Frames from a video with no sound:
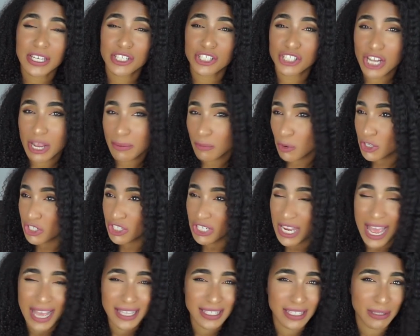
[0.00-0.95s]
Sheer
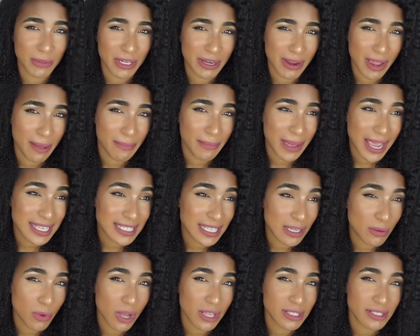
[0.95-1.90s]
Moisture has some
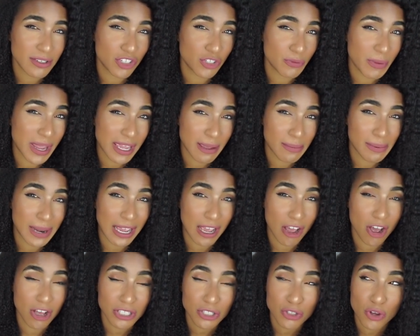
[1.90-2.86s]
amazing ones. The Jamaican
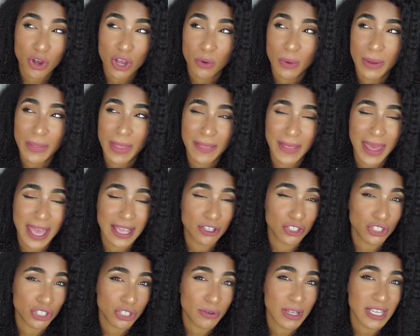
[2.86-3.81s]
Black Castor Oil one that they
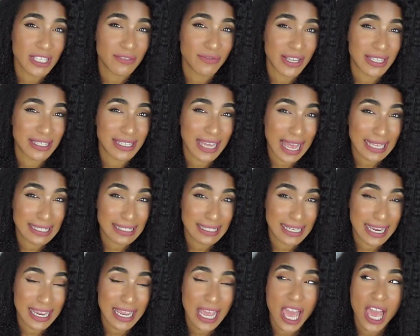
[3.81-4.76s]
do is
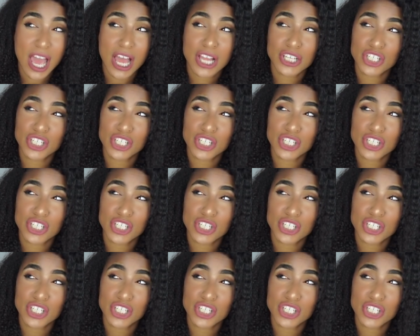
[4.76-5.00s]
fantastic.